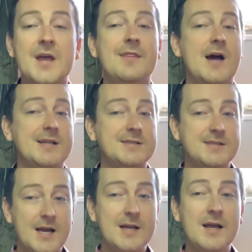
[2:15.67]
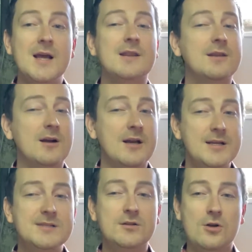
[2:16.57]
That said, there
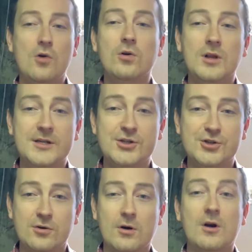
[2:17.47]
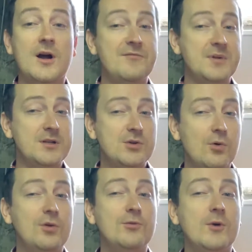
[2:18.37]
is a local insurer I've been
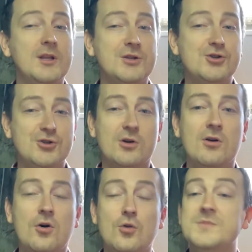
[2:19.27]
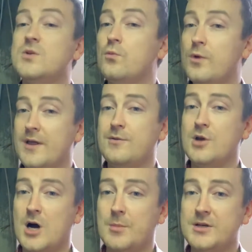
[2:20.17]
told will insure homes with
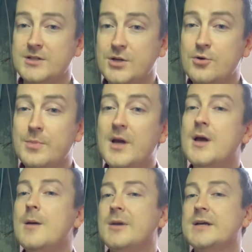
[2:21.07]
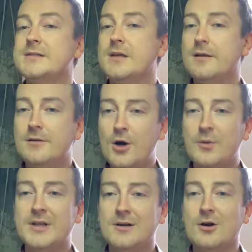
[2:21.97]
knob and tube because
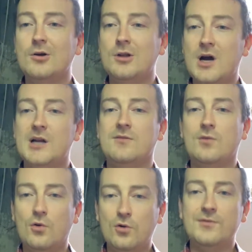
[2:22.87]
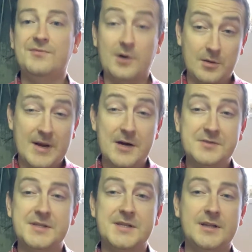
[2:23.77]
knowing there are a lot of old
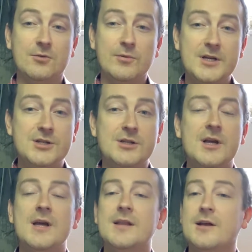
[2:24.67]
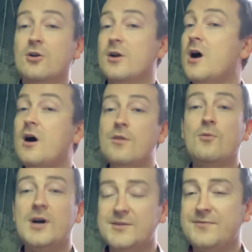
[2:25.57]
farmhouses in the region that are in
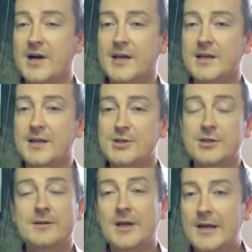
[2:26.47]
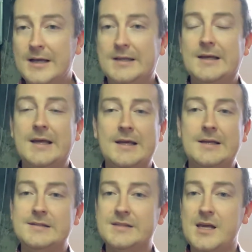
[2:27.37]
otherwise fine condition, you
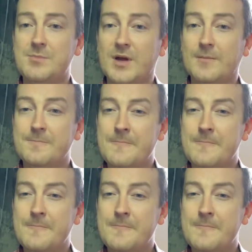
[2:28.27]
can't escape it.